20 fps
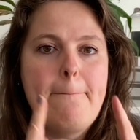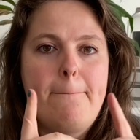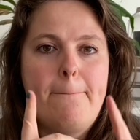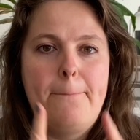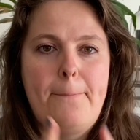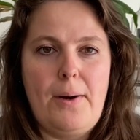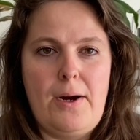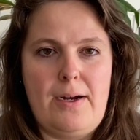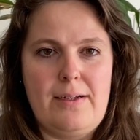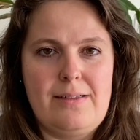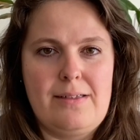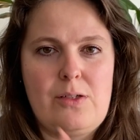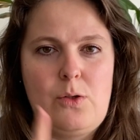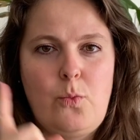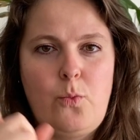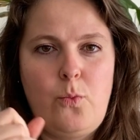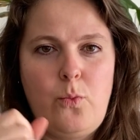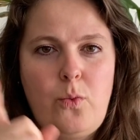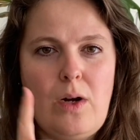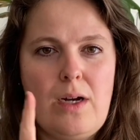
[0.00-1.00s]
but
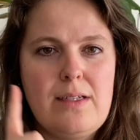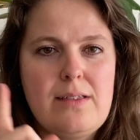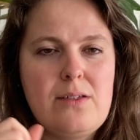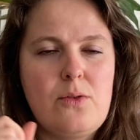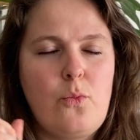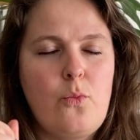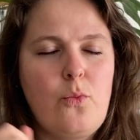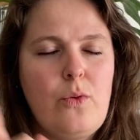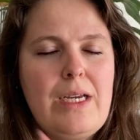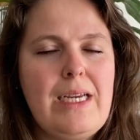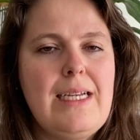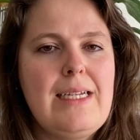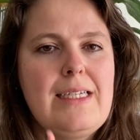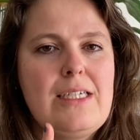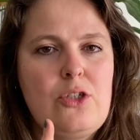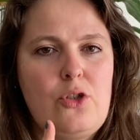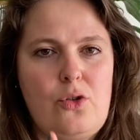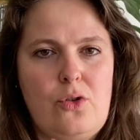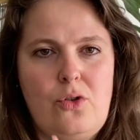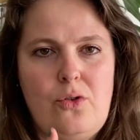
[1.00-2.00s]
what really
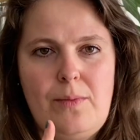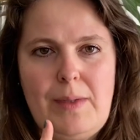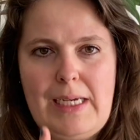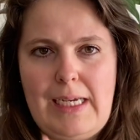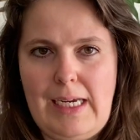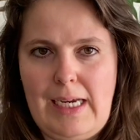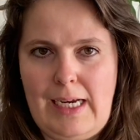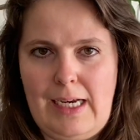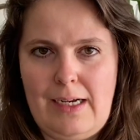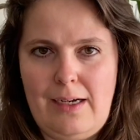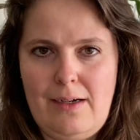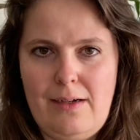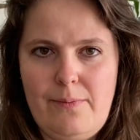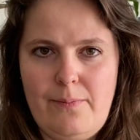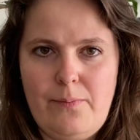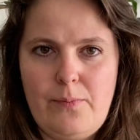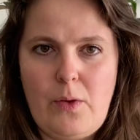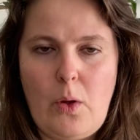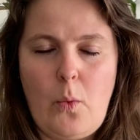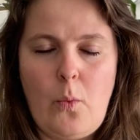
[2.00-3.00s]
drew me in
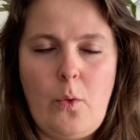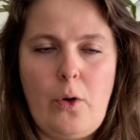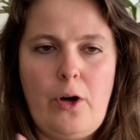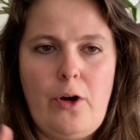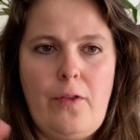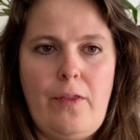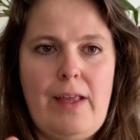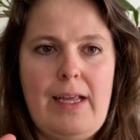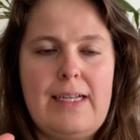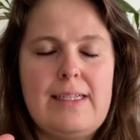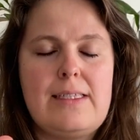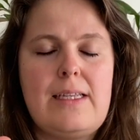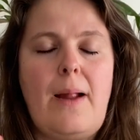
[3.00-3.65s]
were these